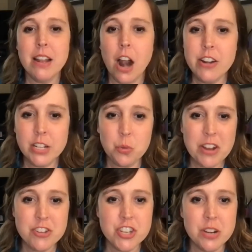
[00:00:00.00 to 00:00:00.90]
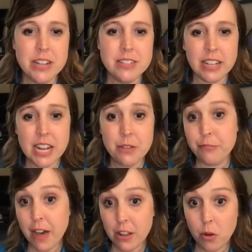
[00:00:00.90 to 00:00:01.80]
Our next question is kind of a
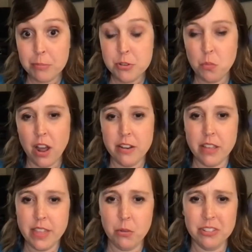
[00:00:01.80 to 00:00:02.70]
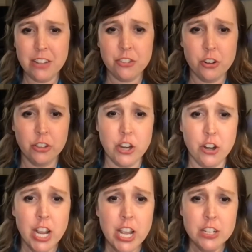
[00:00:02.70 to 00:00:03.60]
follow-up to one that was asked earlier.